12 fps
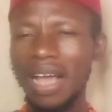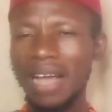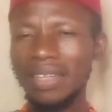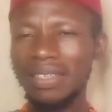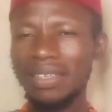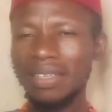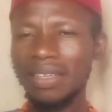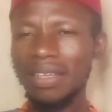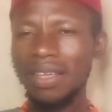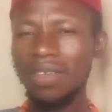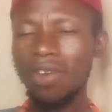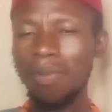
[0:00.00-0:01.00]
and
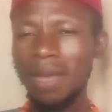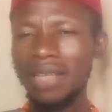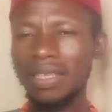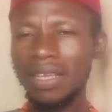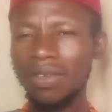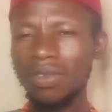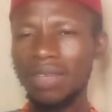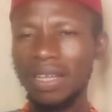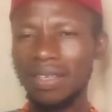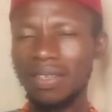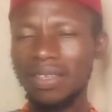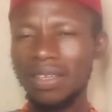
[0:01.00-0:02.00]
your mind tells you
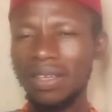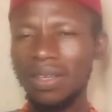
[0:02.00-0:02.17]
that